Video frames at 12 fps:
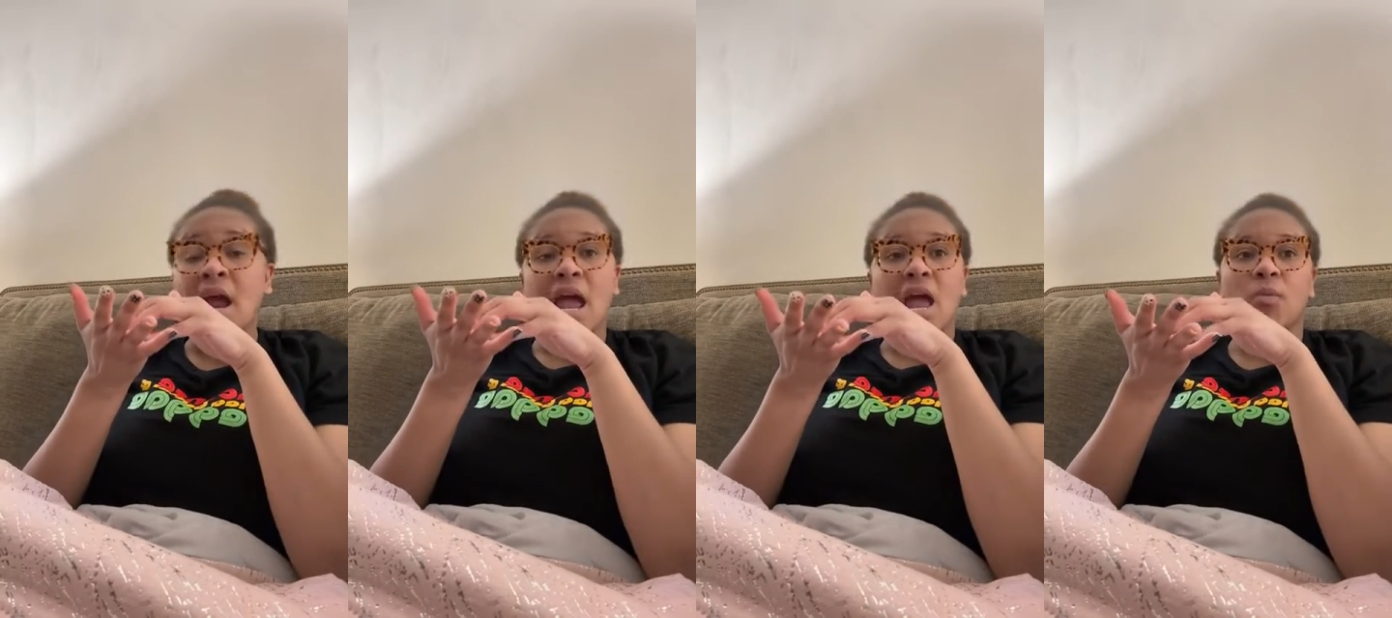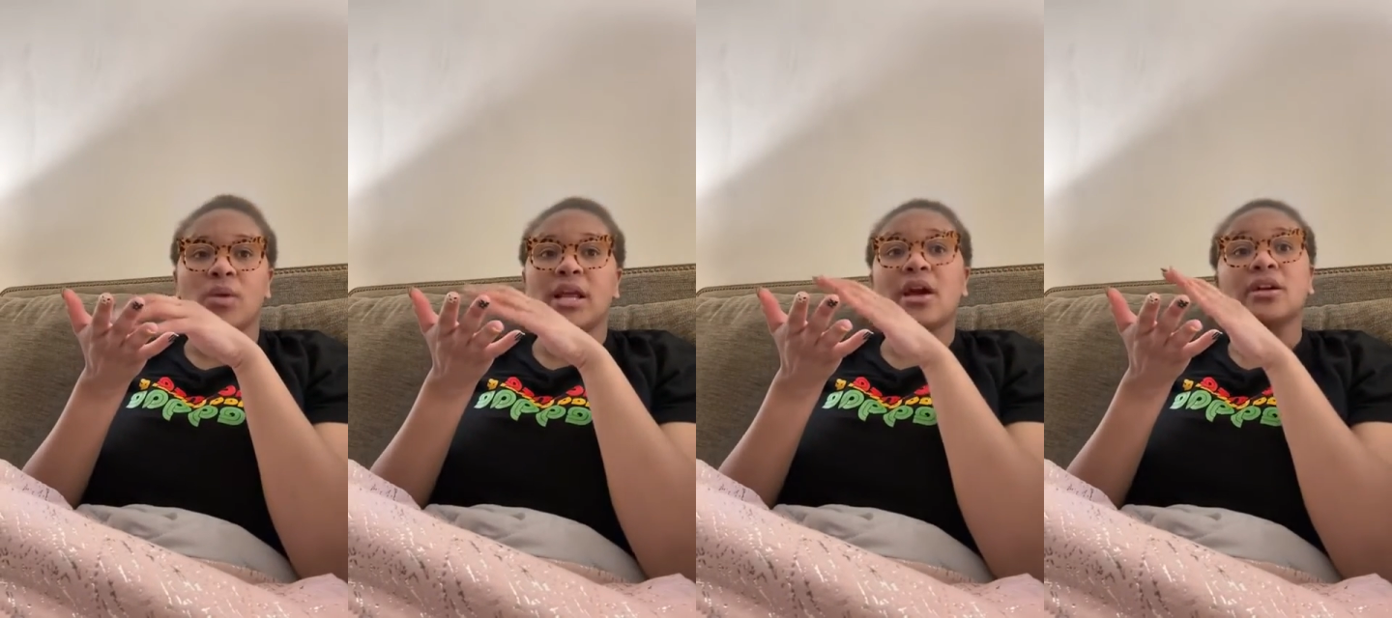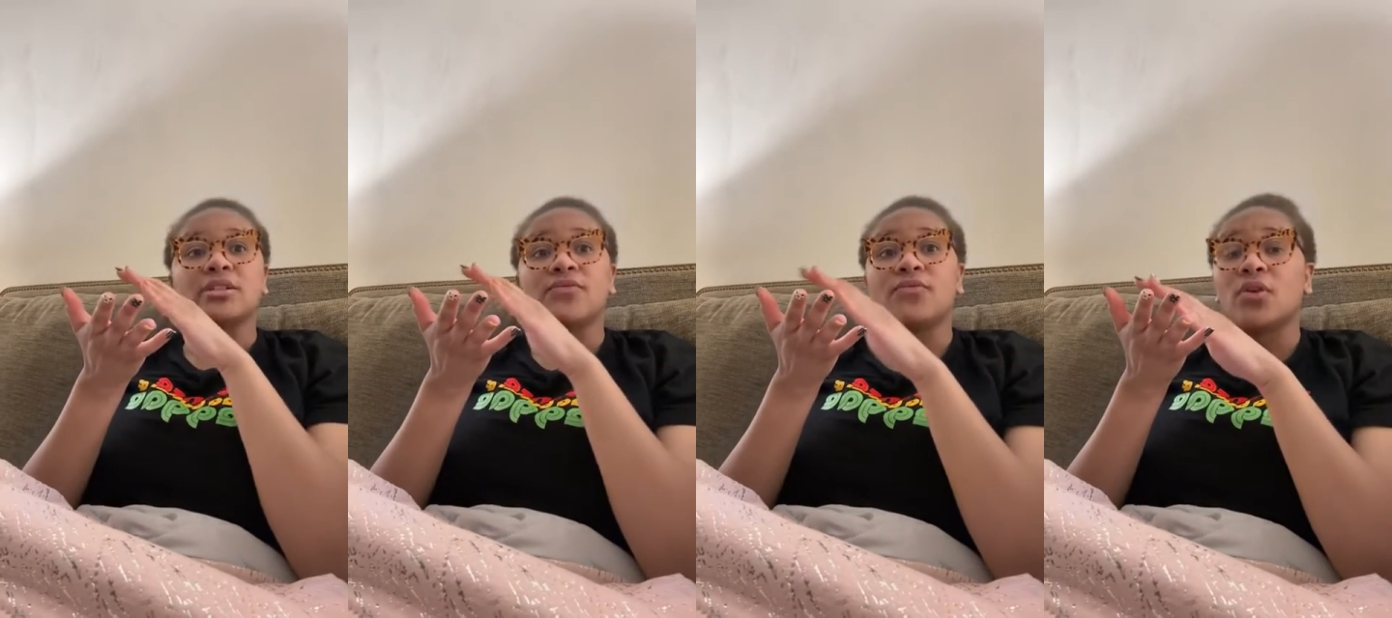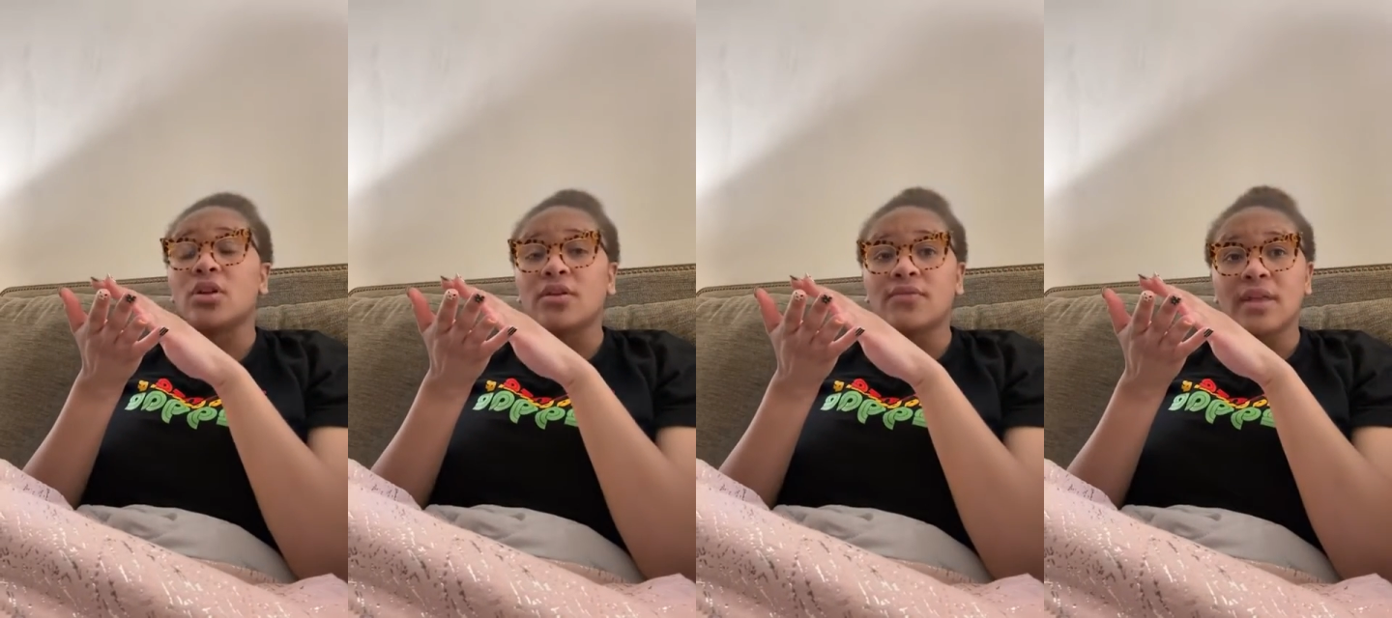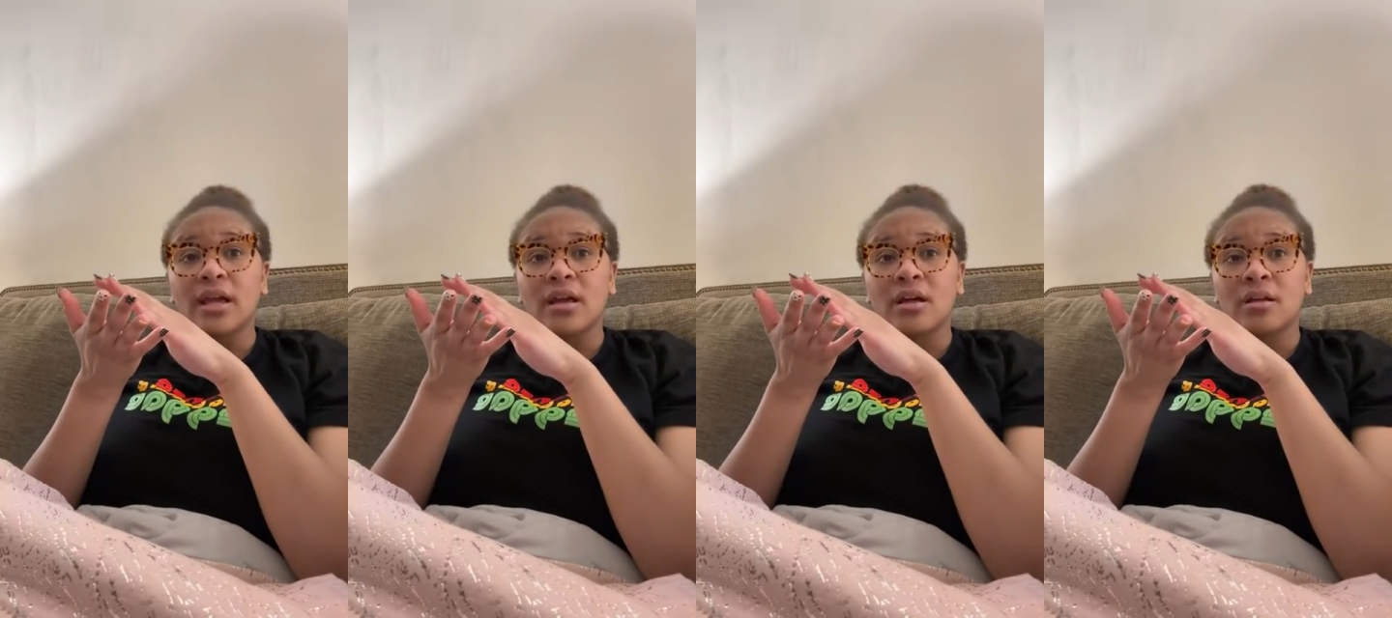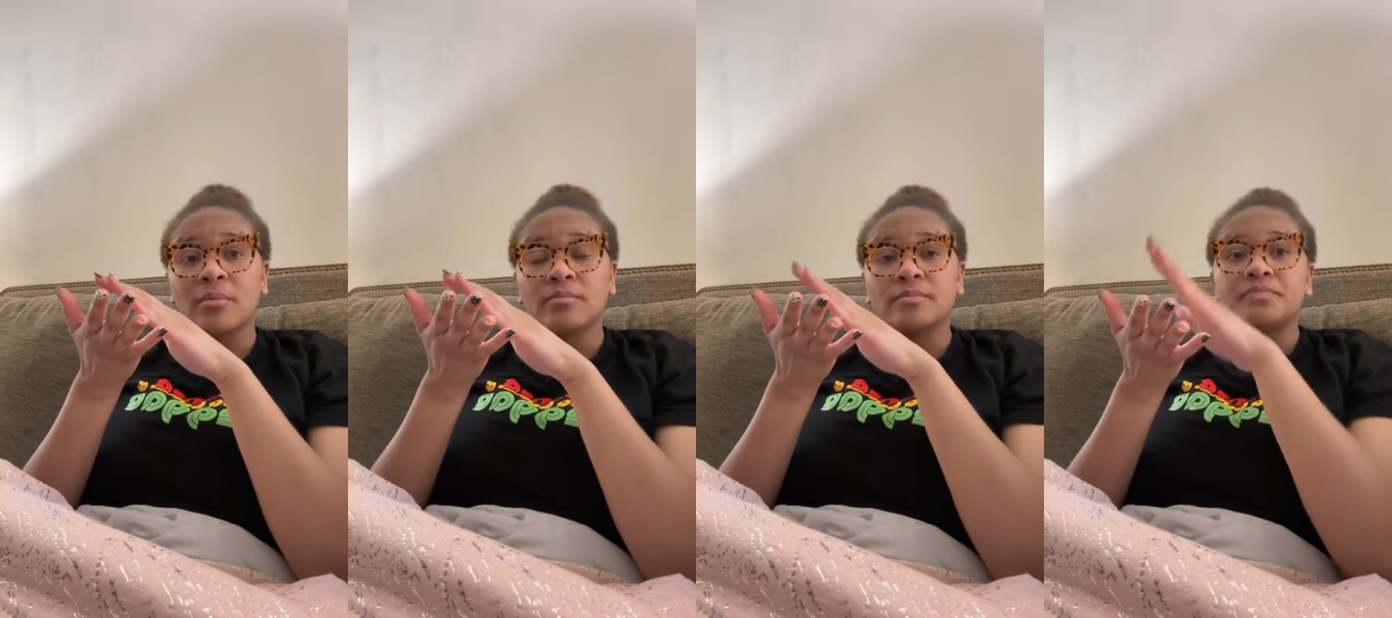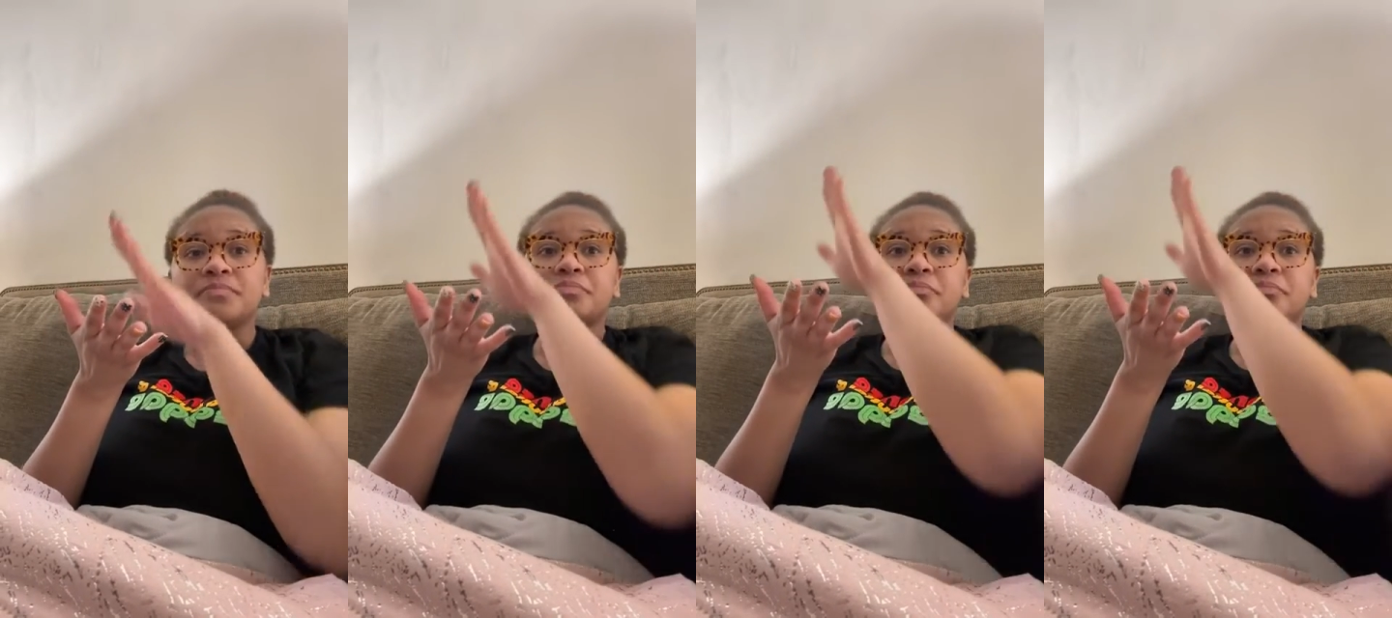and when the hair is full of them,